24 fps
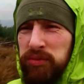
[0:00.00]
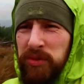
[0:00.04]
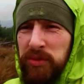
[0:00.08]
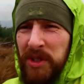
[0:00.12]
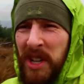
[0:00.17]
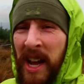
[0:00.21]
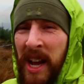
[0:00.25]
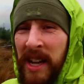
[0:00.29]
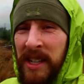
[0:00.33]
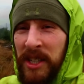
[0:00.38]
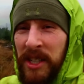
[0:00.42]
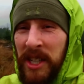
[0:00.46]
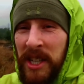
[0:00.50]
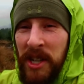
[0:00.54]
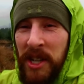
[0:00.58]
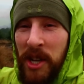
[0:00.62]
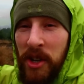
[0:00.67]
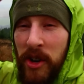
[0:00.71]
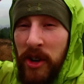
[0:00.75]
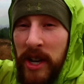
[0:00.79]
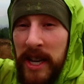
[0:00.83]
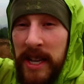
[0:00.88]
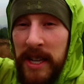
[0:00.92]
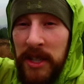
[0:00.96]
19
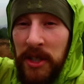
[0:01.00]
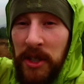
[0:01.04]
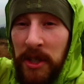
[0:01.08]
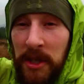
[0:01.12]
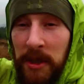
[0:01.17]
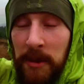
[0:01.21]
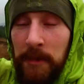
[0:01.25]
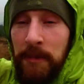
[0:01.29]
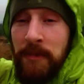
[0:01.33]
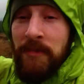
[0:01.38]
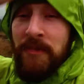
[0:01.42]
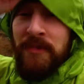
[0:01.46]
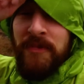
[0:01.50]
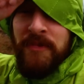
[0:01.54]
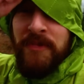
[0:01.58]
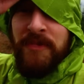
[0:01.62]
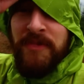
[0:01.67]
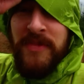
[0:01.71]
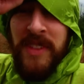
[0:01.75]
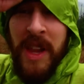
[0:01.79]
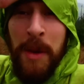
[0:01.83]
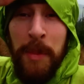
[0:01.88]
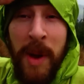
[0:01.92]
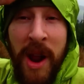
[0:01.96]
degrees
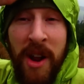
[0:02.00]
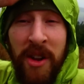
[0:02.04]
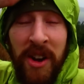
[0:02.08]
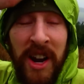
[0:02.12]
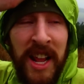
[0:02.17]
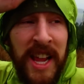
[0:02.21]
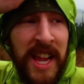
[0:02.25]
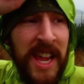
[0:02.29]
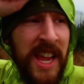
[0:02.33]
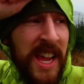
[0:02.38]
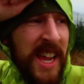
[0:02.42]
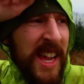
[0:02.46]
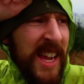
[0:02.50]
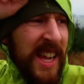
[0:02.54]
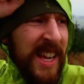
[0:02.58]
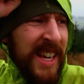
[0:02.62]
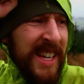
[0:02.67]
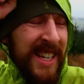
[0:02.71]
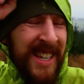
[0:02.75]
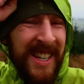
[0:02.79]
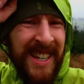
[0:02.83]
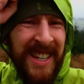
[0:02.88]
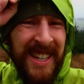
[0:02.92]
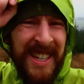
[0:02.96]
apparently.
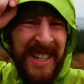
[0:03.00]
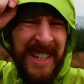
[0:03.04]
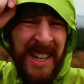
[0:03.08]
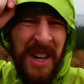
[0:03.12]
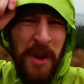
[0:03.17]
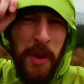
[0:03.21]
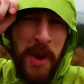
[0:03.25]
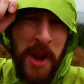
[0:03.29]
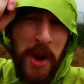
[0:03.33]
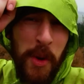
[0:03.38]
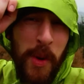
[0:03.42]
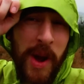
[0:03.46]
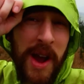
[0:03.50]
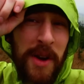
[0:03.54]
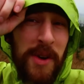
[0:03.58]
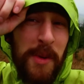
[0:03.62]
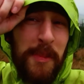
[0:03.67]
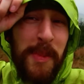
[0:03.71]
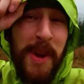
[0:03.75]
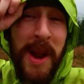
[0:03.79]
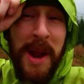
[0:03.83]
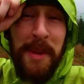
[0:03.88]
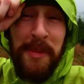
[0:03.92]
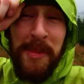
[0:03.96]
Weren't
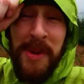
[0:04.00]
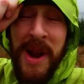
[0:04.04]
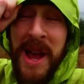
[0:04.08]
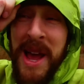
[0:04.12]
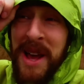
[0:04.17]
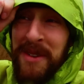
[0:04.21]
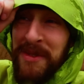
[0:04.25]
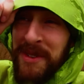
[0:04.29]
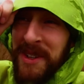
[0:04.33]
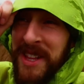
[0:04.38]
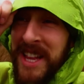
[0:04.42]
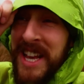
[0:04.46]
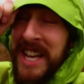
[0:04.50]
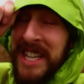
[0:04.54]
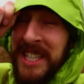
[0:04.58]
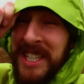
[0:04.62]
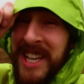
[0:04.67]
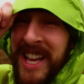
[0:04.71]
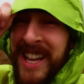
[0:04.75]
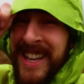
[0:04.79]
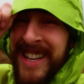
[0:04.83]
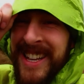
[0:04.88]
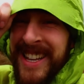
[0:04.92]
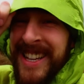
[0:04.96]
quite prepared for this.
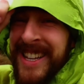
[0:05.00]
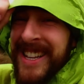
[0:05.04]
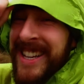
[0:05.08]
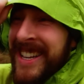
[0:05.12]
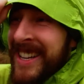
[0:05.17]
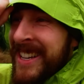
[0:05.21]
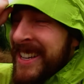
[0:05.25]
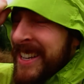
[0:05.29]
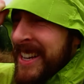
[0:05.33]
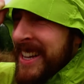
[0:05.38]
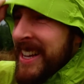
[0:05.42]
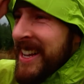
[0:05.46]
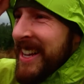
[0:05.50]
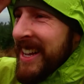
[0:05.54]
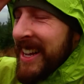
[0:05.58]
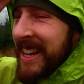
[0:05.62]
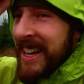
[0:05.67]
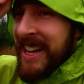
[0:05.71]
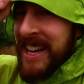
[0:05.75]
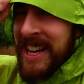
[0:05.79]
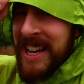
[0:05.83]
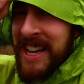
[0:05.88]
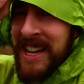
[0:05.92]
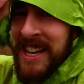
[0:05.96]

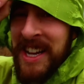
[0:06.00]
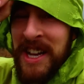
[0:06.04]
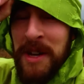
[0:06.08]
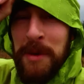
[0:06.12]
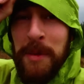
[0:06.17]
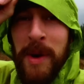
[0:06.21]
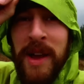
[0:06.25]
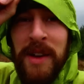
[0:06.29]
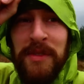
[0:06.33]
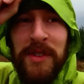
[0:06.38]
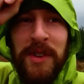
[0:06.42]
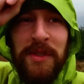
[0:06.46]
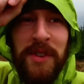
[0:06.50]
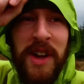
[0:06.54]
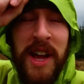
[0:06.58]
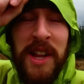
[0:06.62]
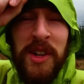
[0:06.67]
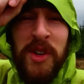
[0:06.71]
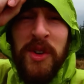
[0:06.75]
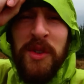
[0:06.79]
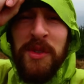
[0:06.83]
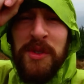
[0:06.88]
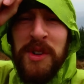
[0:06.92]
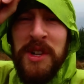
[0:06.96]
I might have to
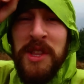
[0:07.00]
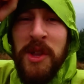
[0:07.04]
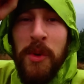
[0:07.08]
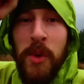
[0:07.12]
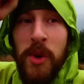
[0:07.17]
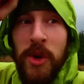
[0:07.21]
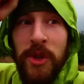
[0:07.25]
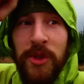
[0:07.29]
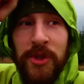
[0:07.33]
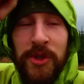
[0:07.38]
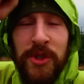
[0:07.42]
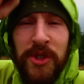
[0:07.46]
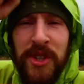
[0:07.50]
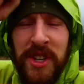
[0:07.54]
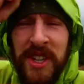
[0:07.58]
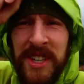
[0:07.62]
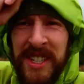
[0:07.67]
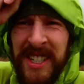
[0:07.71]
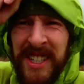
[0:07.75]
find cover in the woods.